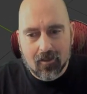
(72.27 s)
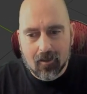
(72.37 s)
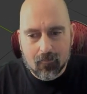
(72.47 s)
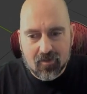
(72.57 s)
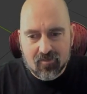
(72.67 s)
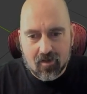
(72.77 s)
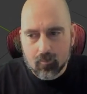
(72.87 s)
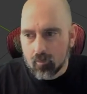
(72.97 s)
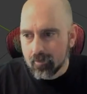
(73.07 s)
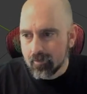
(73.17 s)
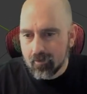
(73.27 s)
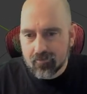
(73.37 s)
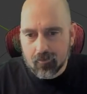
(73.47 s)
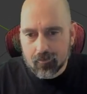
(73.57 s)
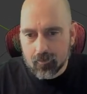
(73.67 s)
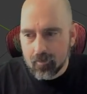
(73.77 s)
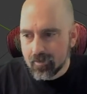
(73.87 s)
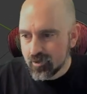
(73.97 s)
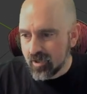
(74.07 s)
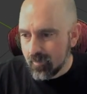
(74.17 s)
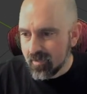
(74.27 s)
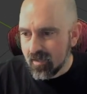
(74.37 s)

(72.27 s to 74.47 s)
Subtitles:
It's not important. I also threw in a shape